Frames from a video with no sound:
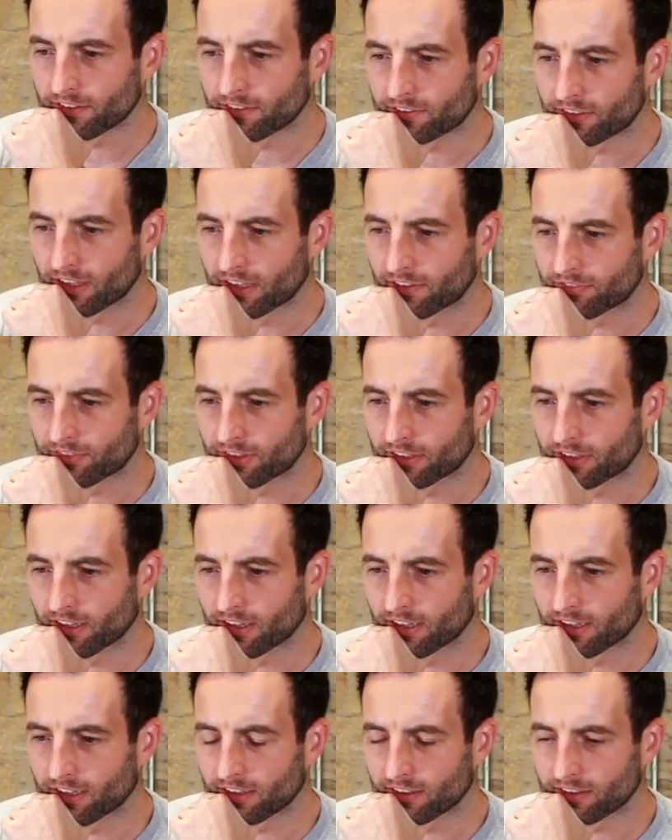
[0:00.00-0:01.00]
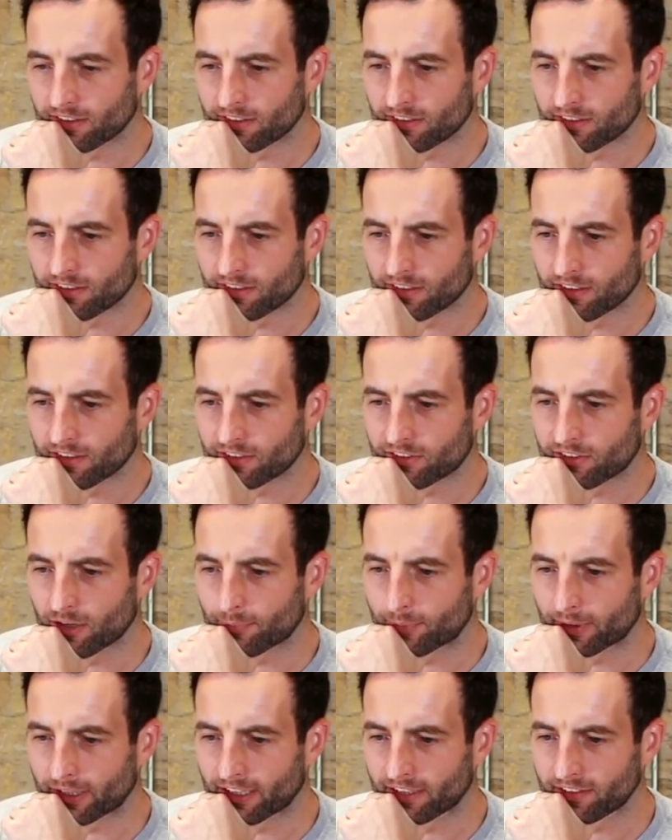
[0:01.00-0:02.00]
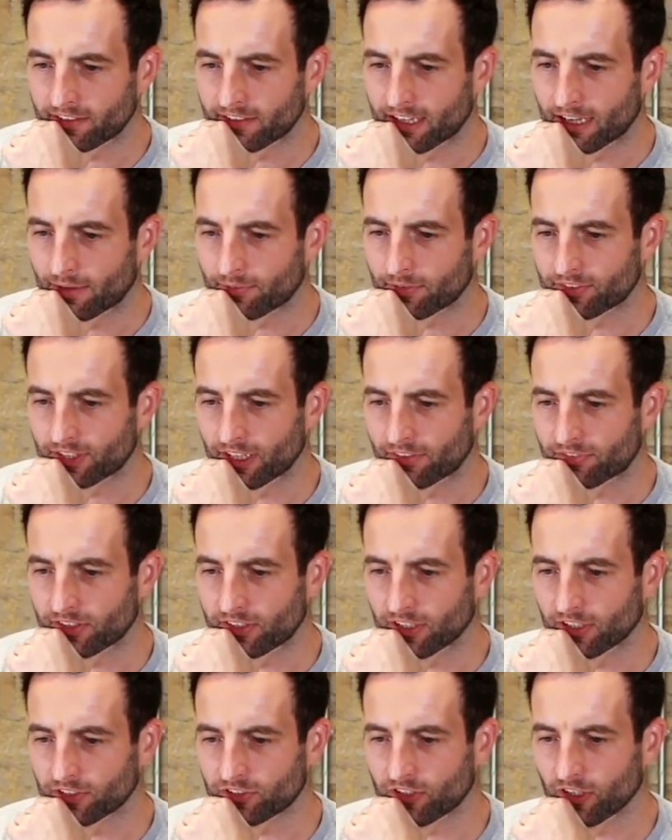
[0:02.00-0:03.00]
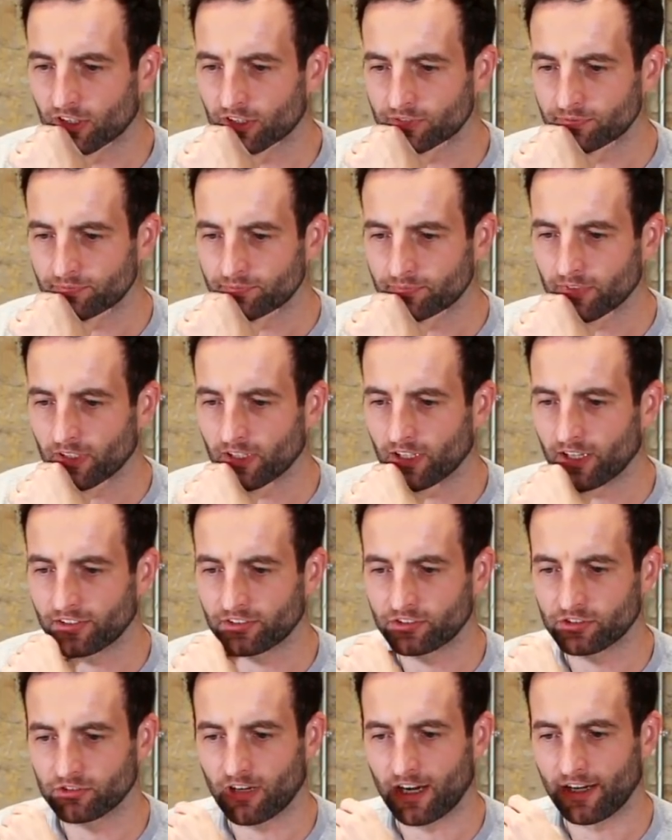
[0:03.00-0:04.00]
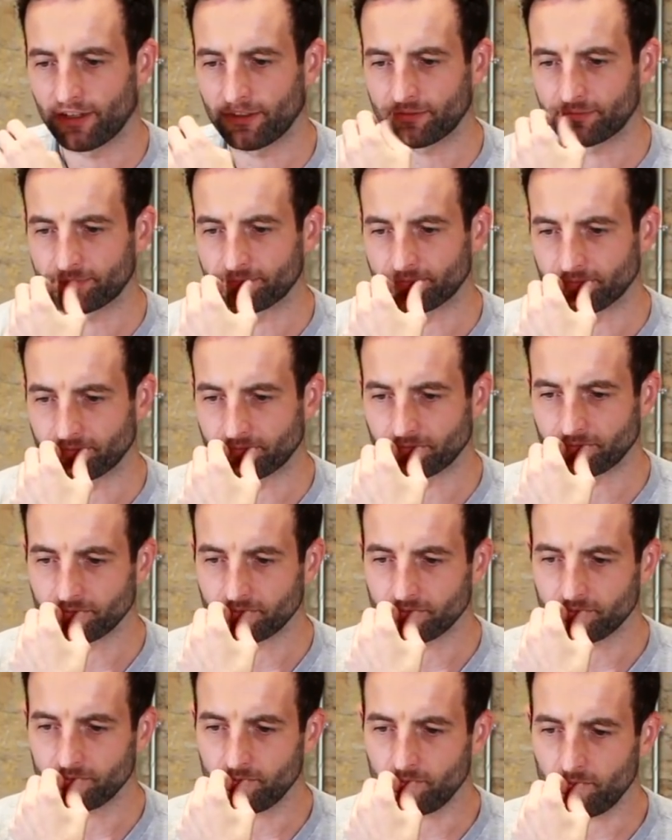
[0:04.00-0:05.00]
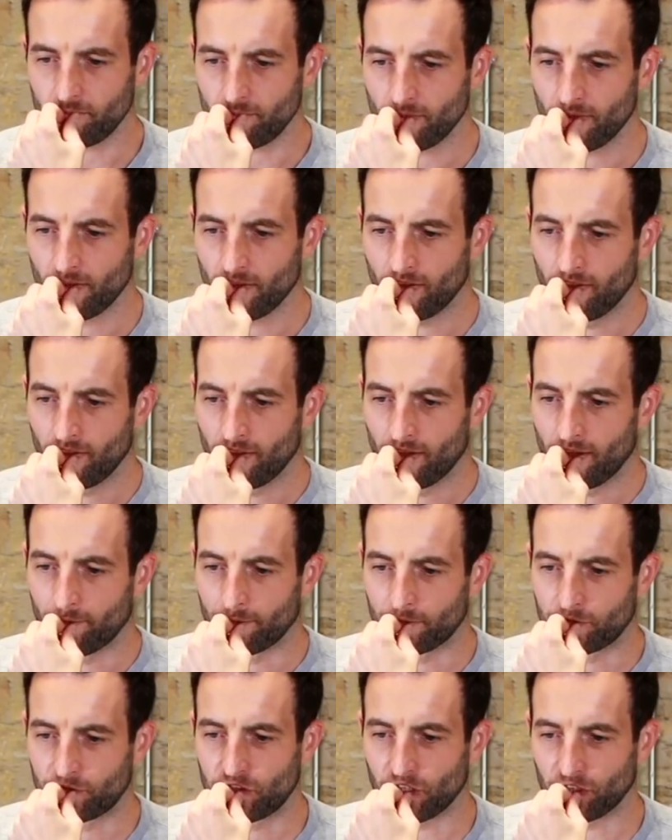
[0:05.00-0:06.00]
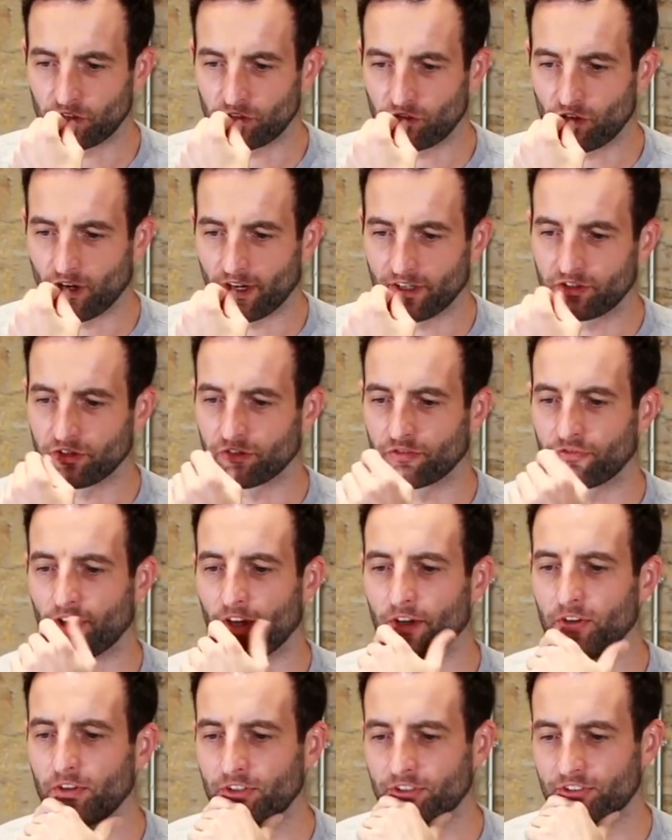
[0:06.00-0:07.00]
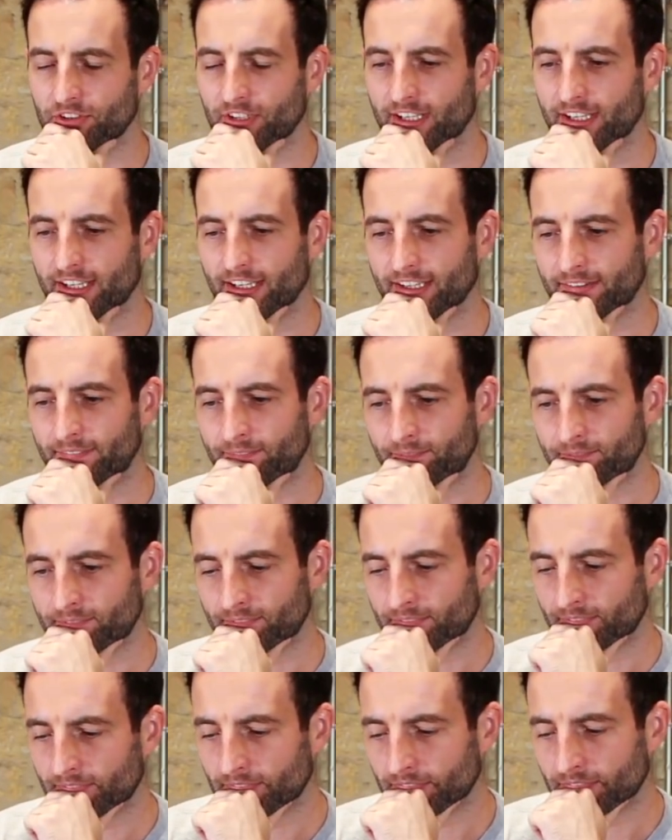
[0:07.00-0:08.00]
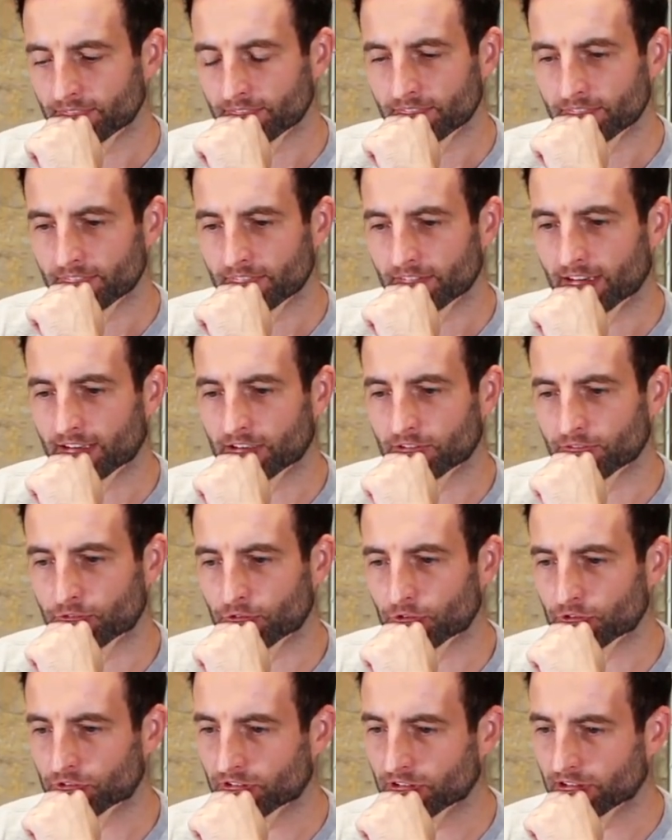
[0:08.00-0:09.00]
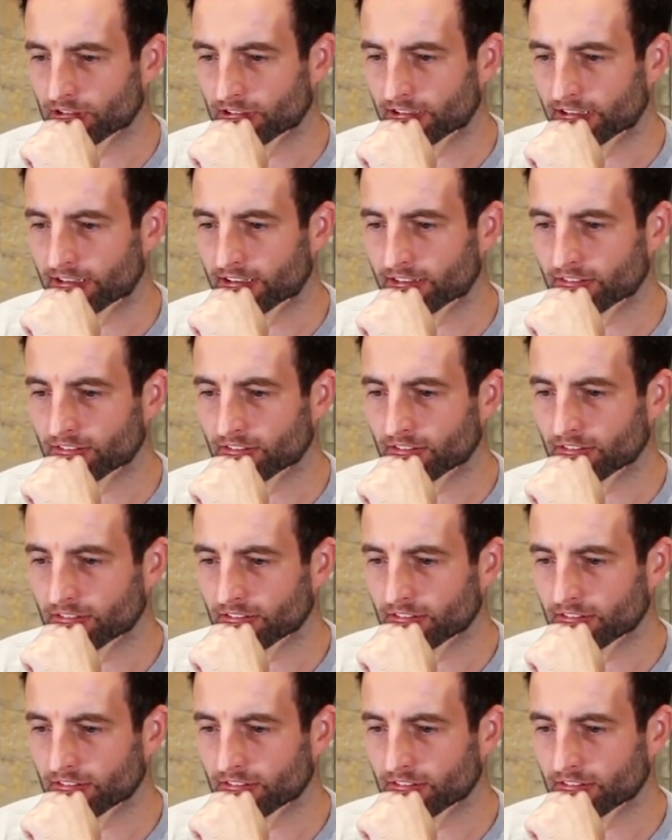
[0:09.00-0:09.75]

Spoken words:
the safety car is coming in. Yeah, the safety car's gone, lights are out. We're just trying to focus here, and unfortunately